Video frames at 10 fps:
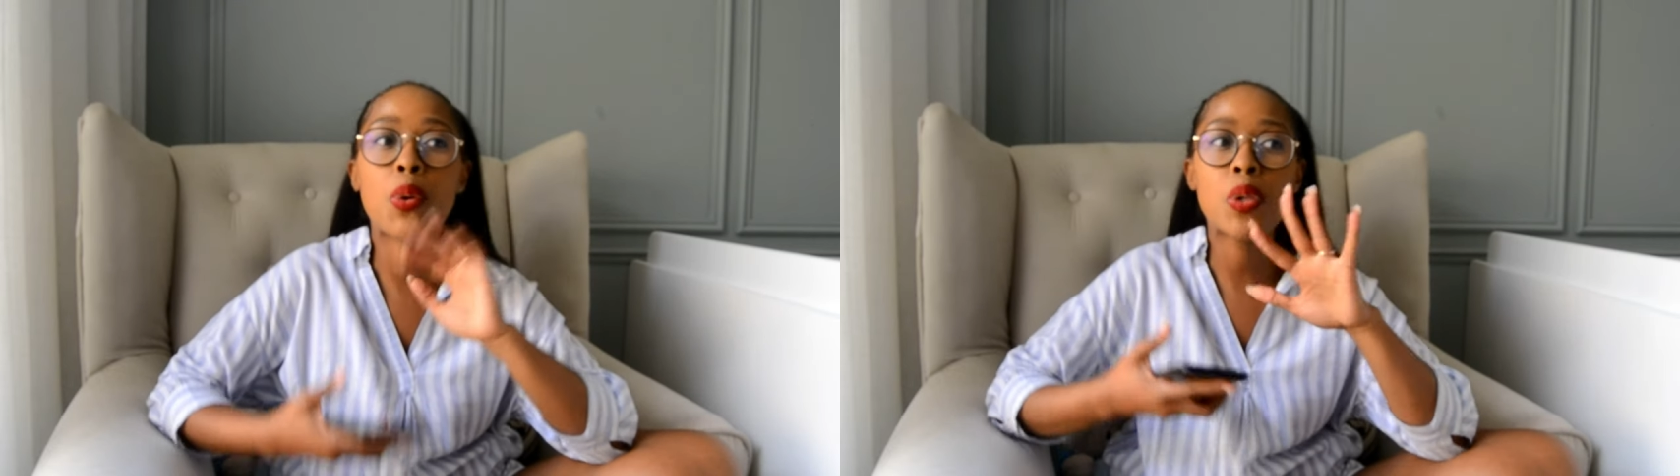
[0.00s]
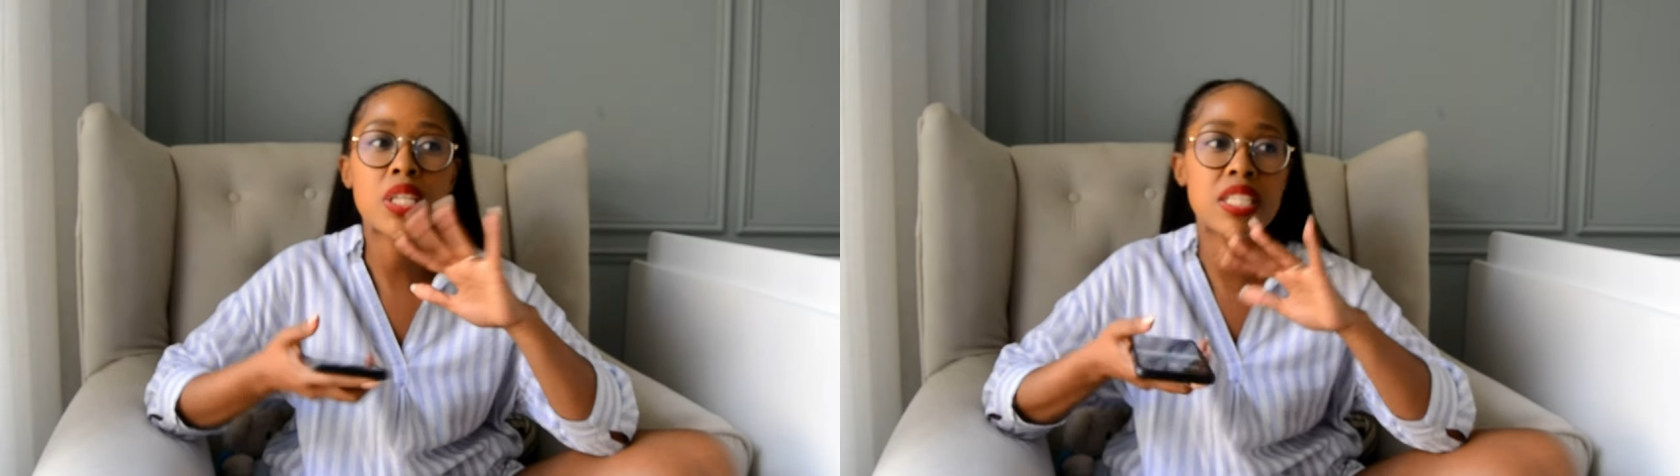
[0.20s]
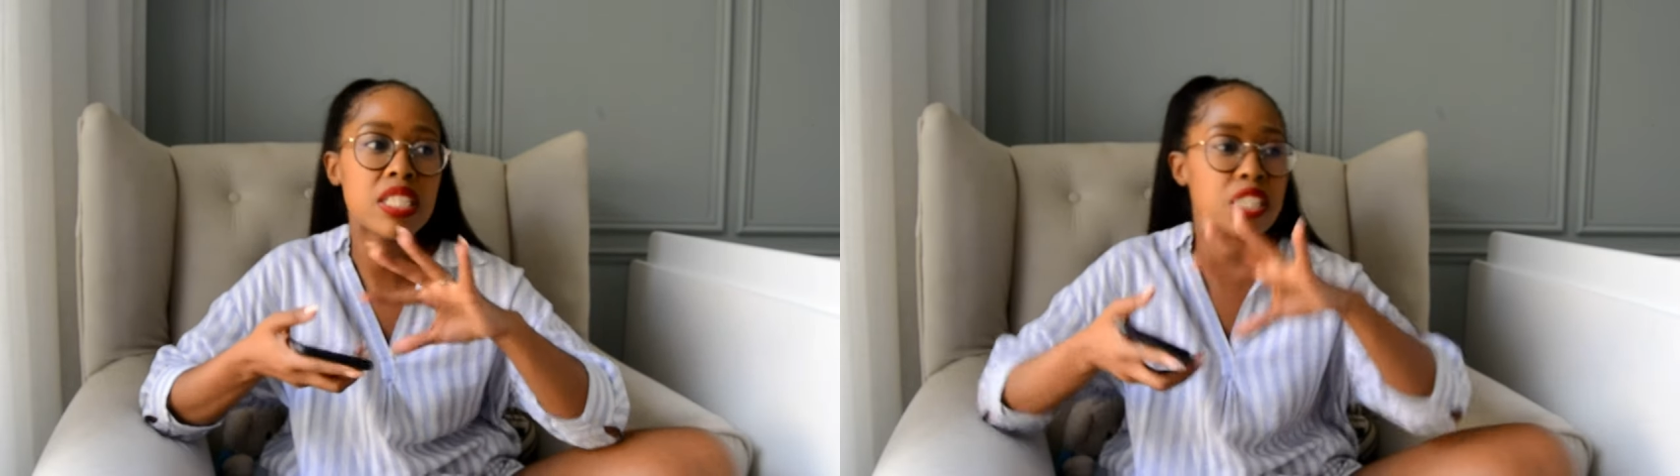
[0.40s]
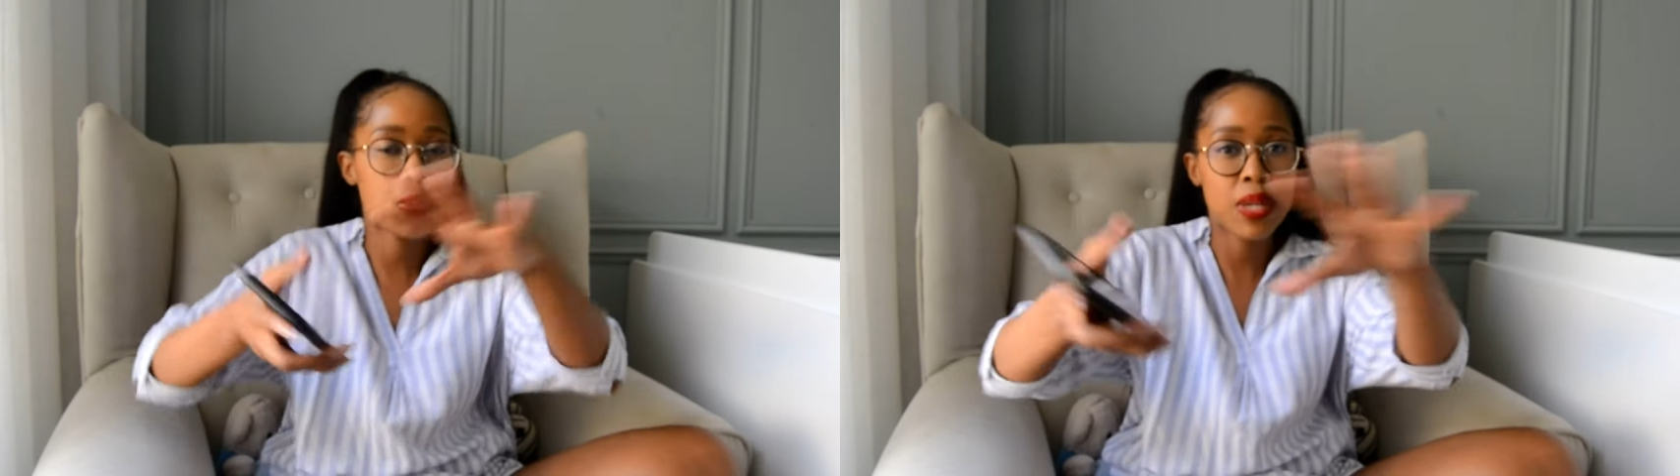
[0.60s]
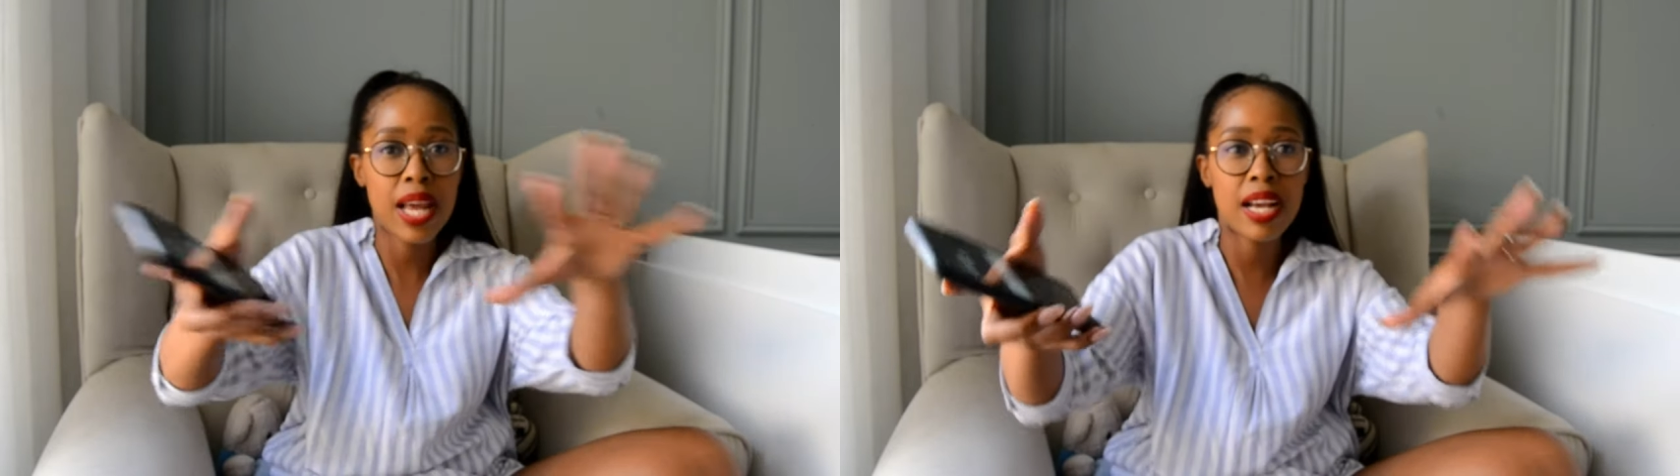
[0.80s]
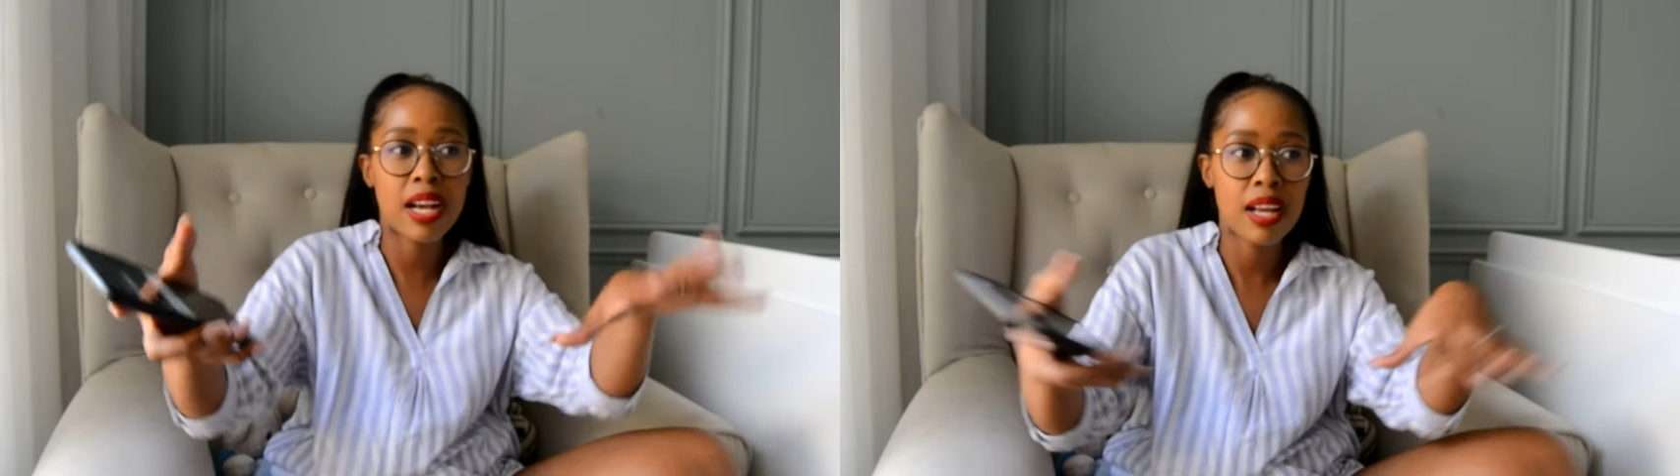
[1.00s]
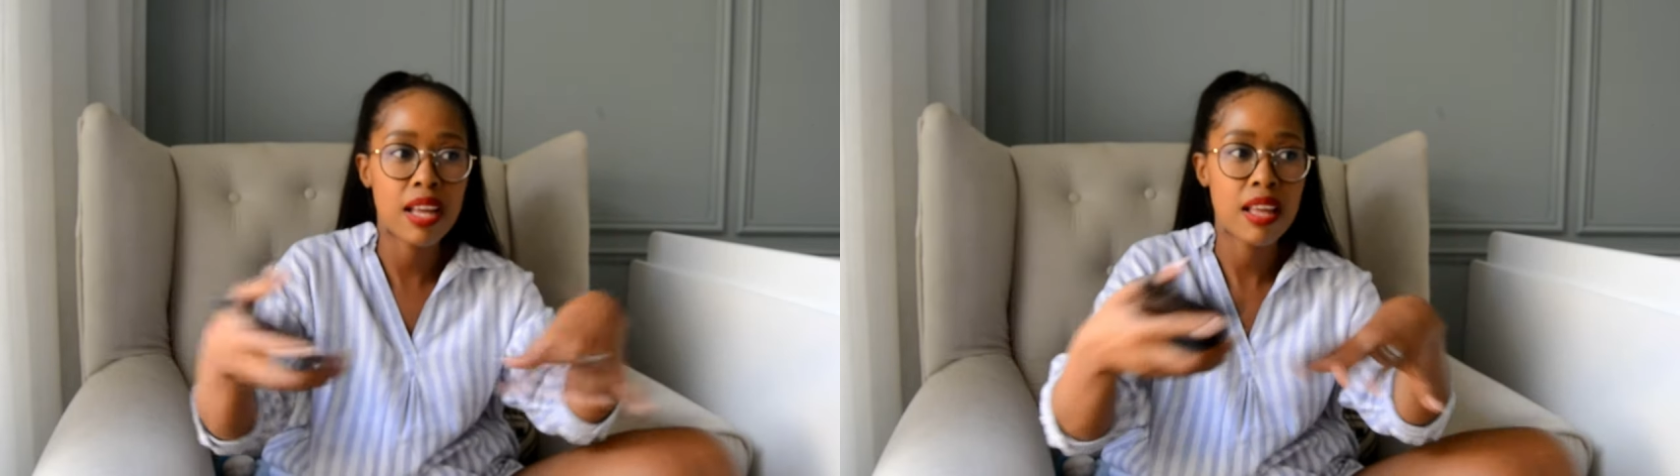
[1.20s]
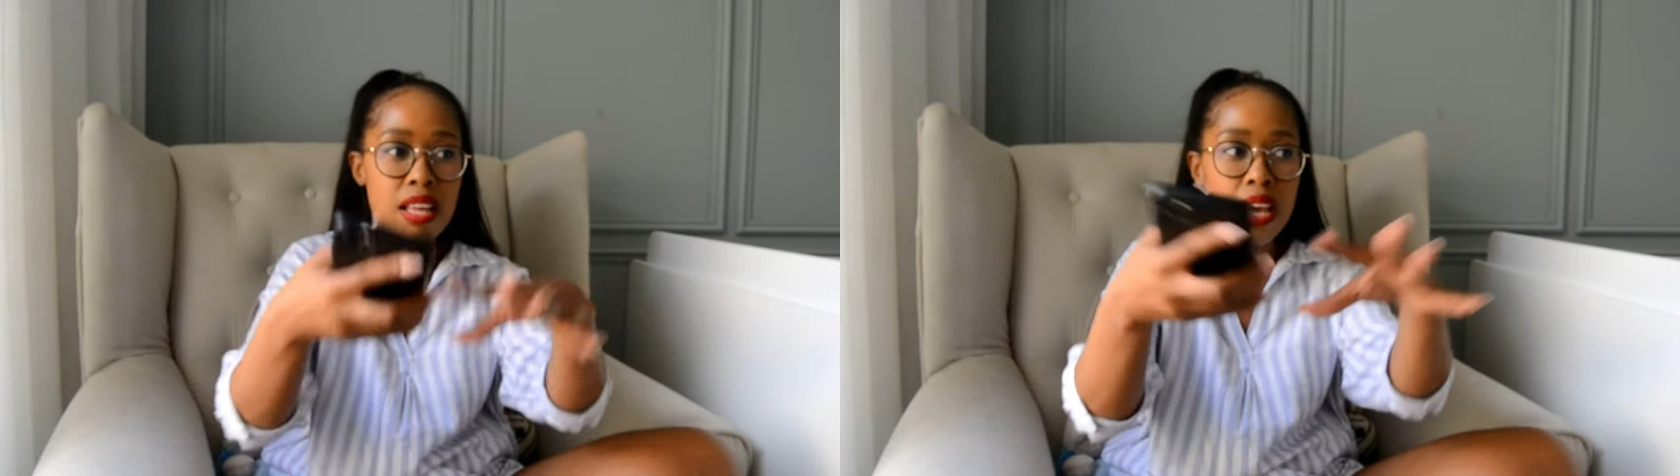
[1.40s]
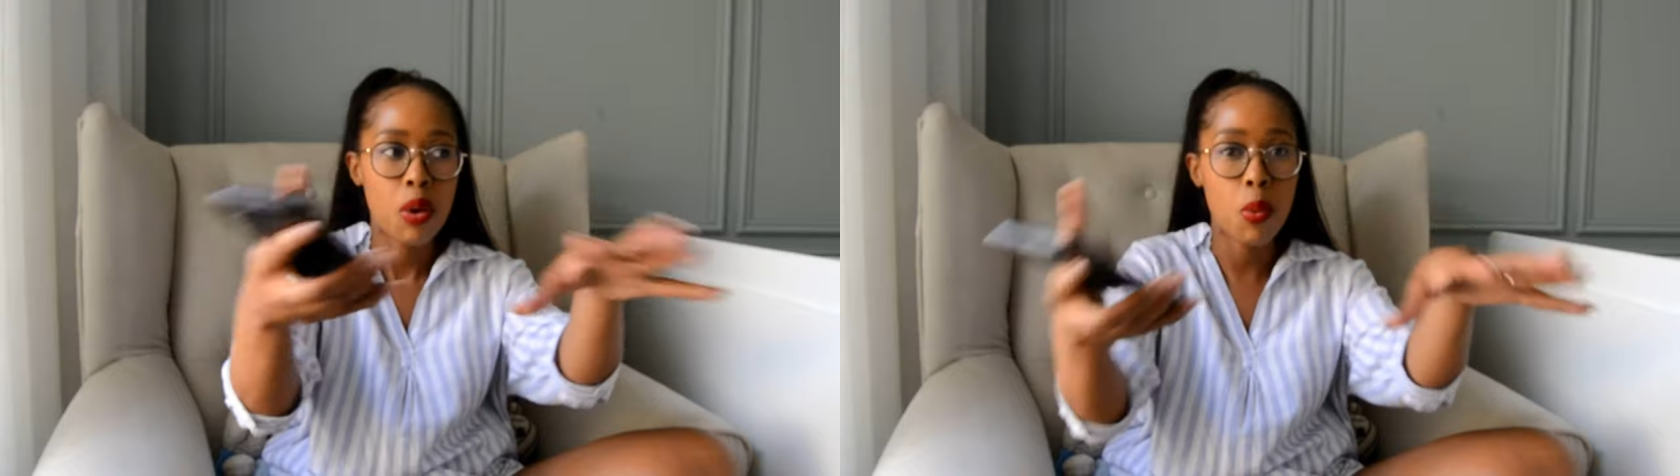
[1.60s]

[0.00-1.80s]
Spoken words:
because obviously all the teachers were like